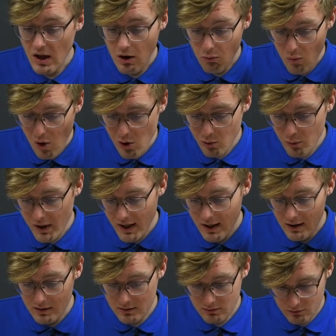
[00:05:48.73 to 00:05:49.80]
What we
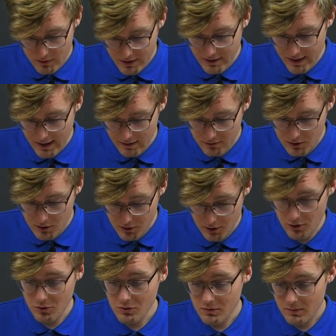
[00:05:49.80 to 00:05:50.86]
really have to
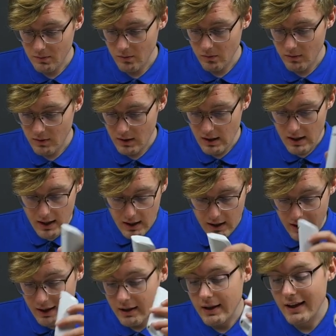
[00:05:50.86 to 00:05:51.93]
do,
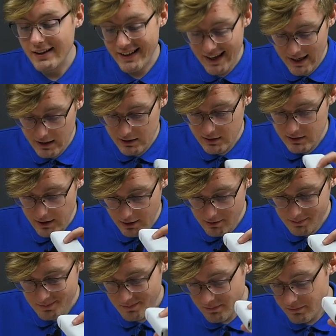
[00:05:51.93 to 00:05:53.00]
in case
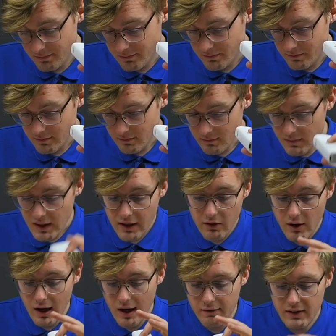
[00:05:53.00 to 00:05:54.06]

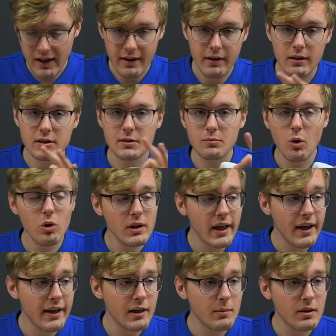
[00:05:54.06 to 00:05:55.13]
you have like small
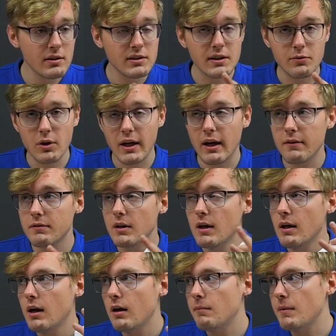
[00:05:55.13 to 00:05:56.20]
animals, if you have
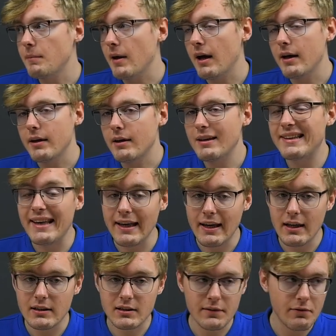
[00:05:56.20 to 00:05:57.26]
maybe
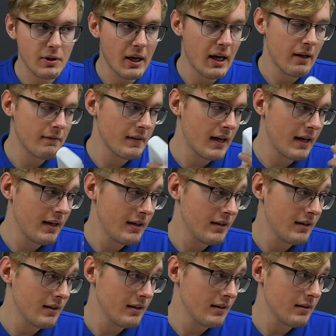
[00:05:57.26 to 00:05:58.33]
kids, if you have
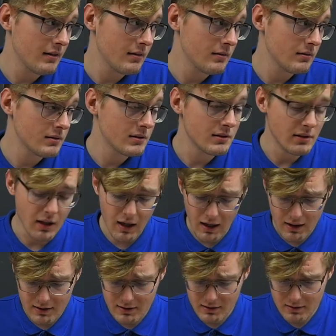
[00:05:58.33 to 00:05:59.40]

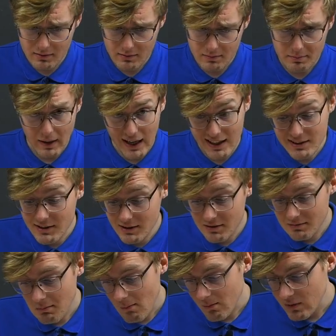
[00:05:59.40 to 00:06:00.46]
dogs, pets,
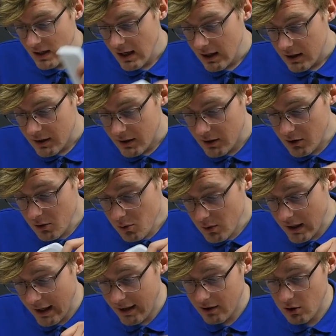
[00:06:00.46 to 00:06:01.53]
you
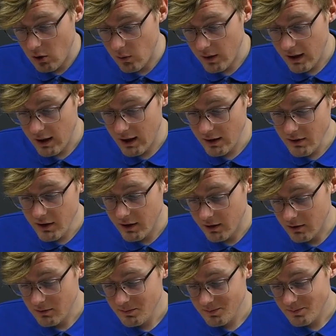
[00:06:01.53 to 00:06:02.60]
gotta go in here.